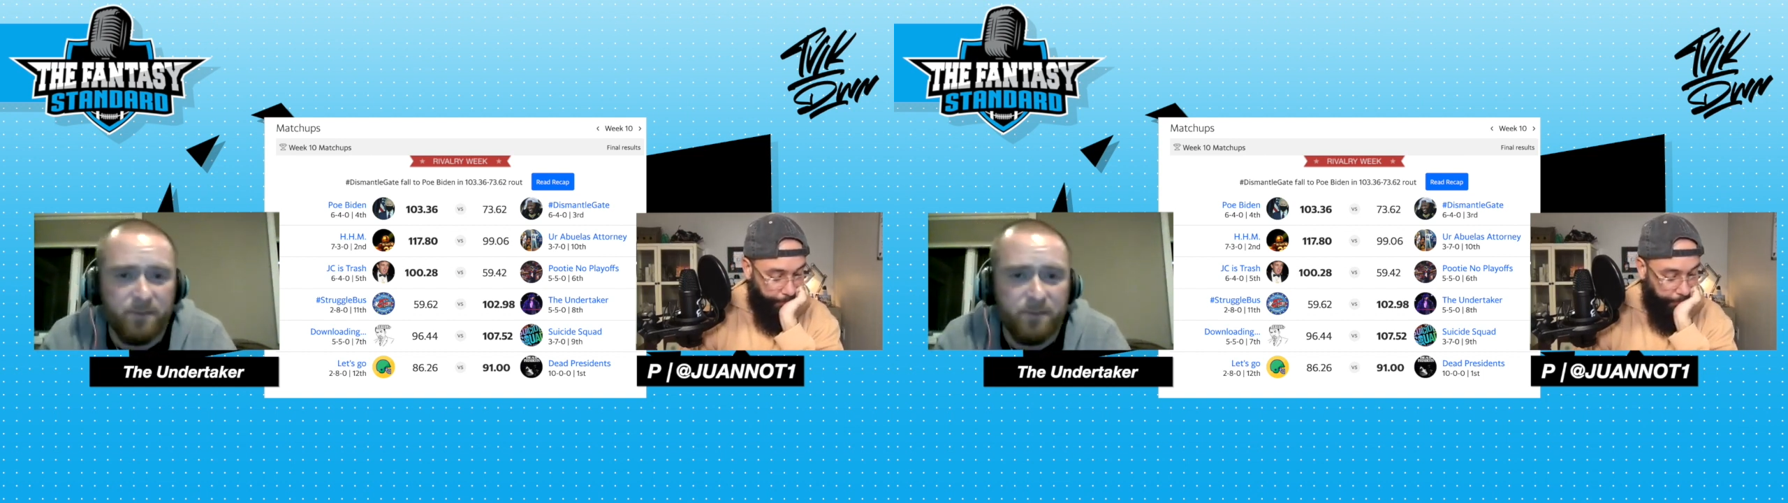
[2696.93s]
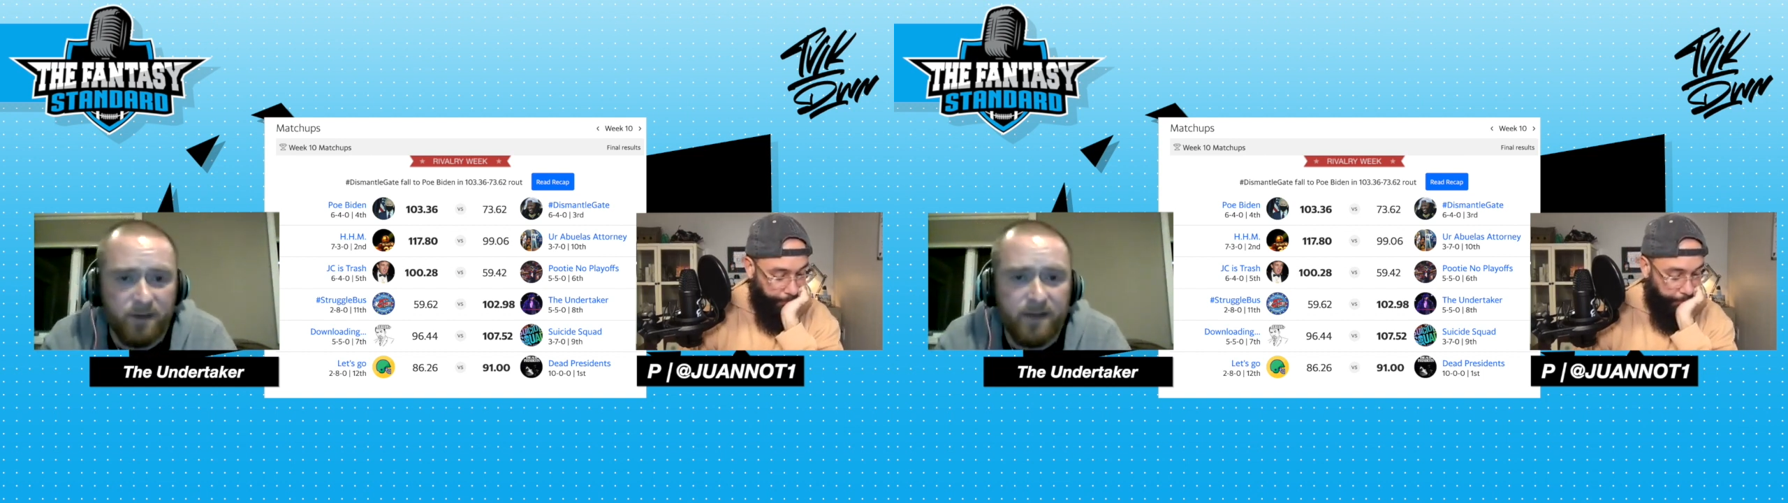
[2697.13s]

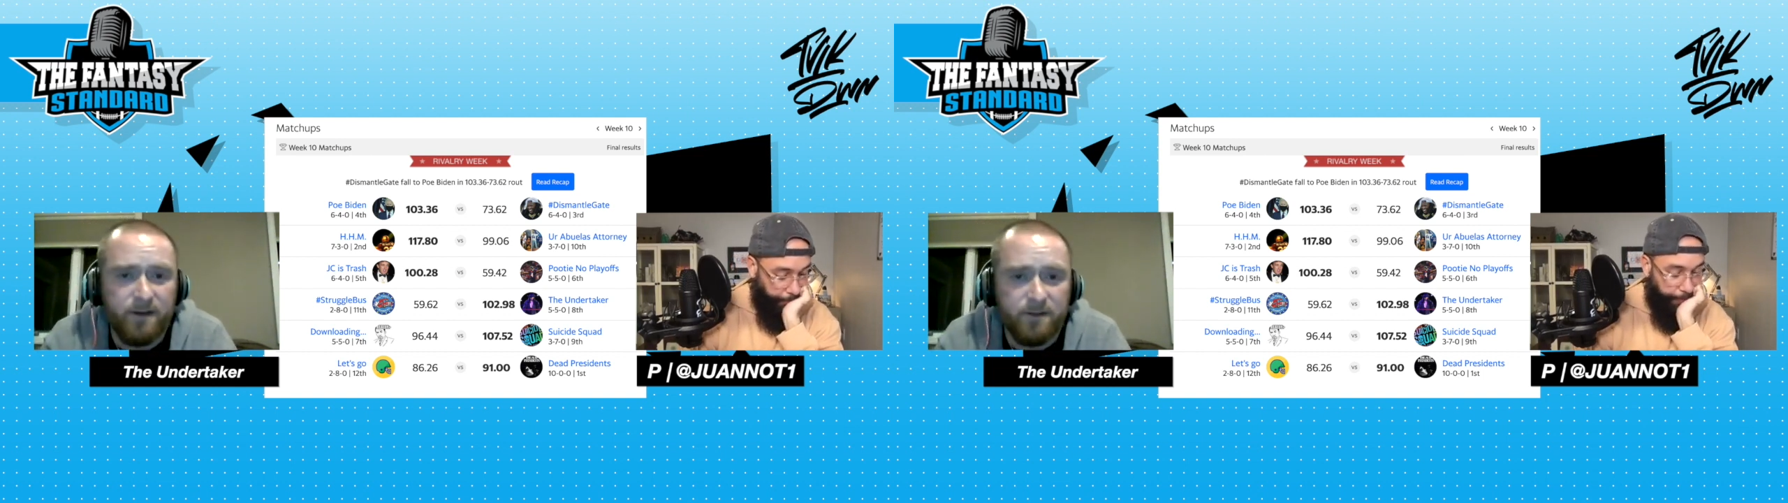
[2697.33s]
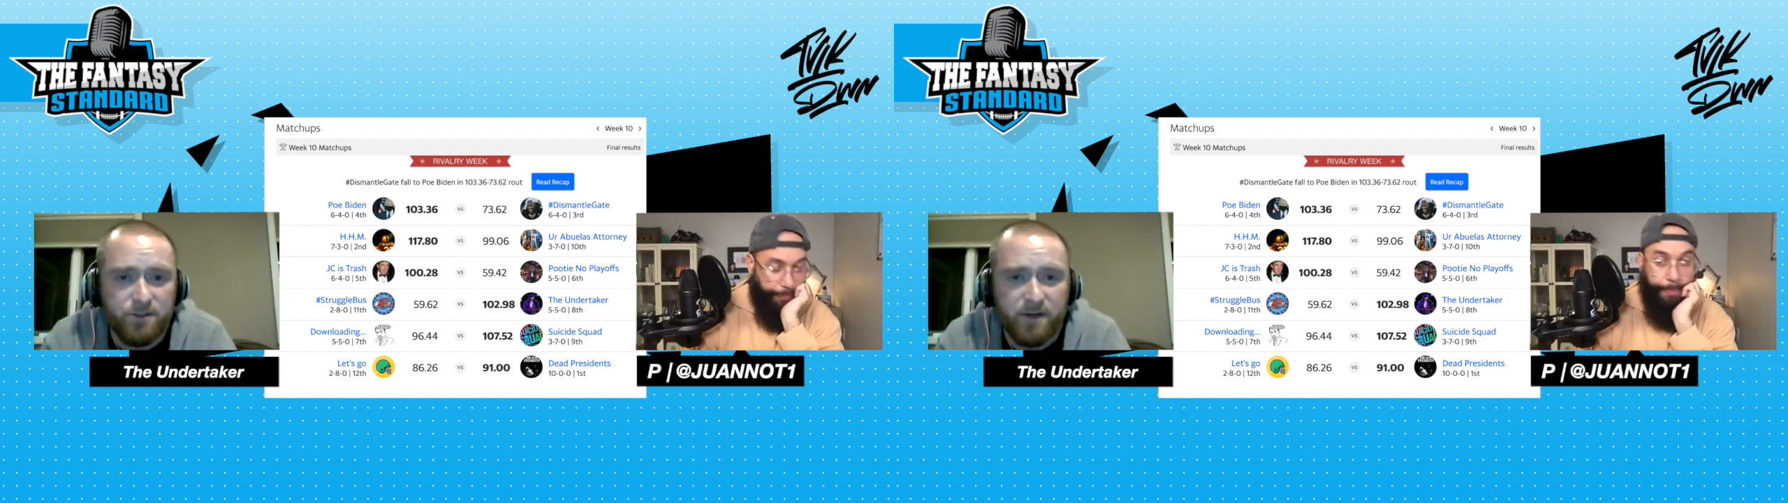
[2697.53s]
Cook. I could
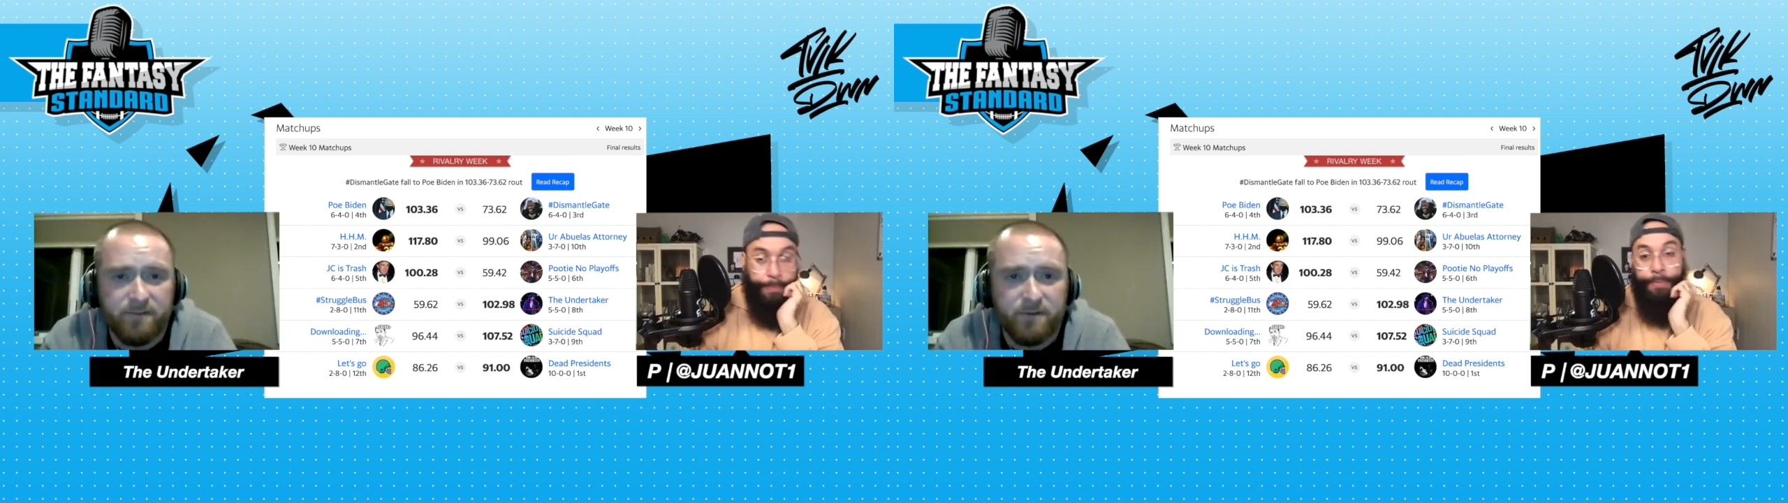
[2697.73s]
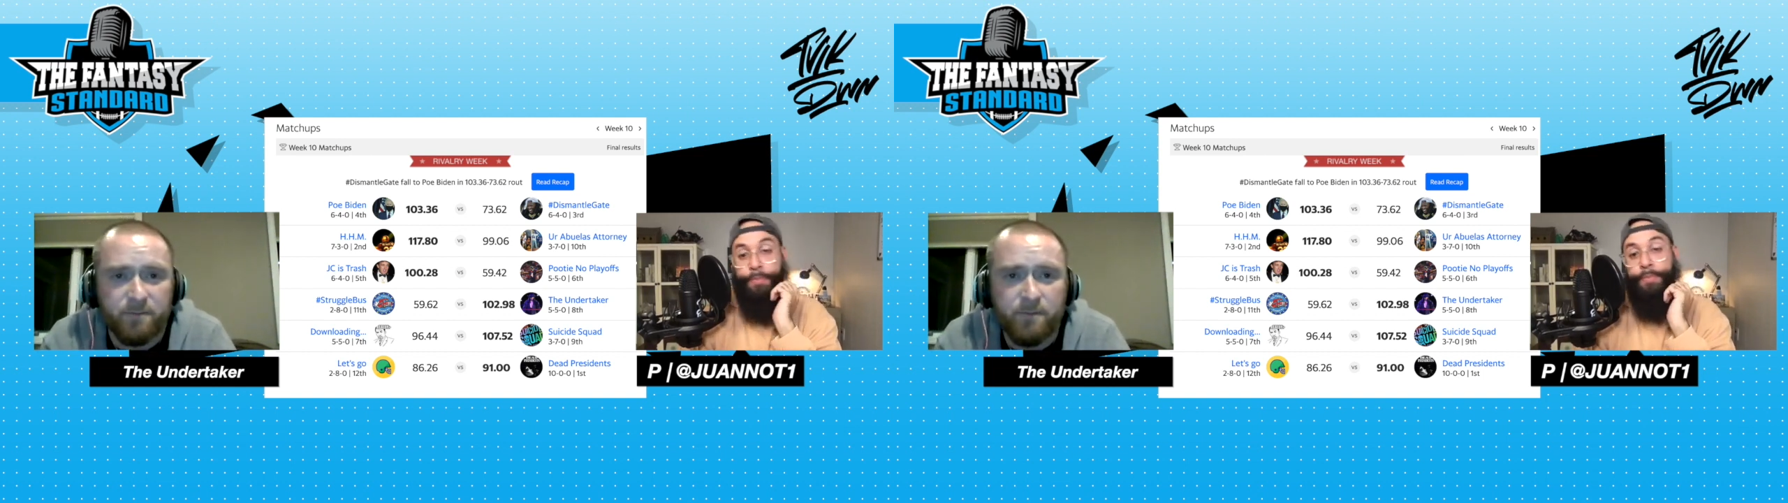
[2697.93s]
have
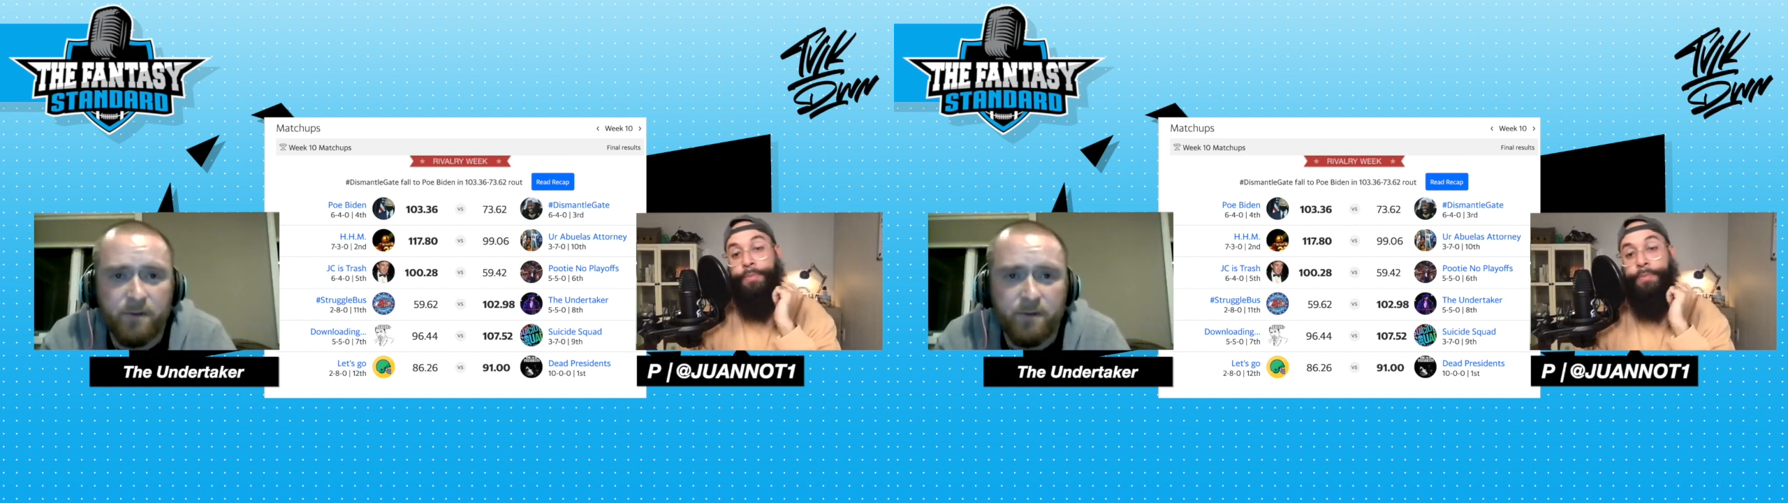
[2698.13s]
drafted him,